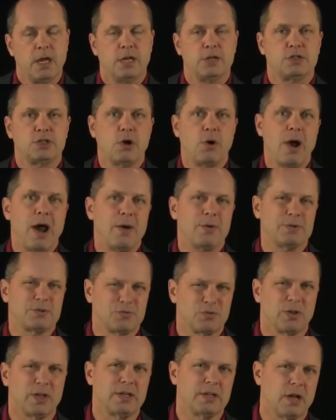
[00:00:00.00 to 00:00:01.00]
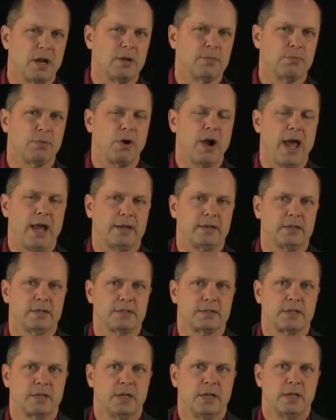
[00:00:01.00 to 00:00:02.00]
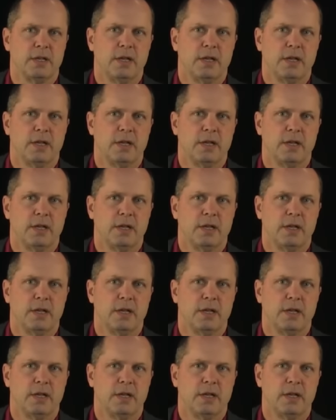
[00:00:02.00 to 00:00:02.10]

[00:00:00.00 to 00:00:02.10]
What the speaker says: and show how it's really done in practice.